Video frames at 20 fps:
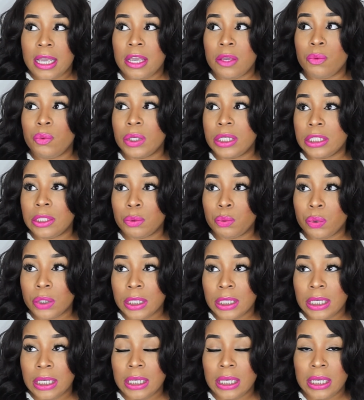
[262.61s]
it was
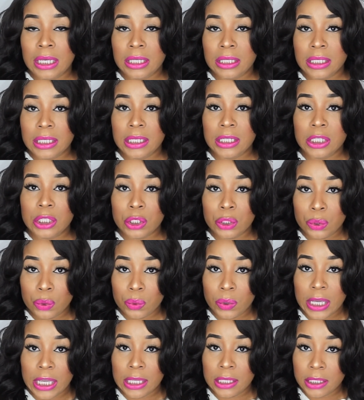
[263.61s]
really easy
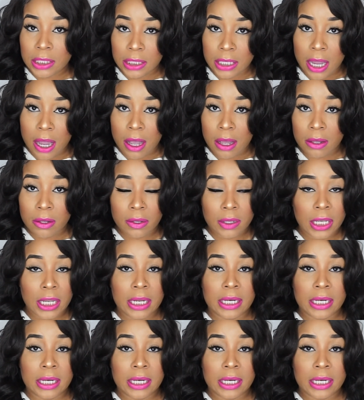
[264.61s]
to install.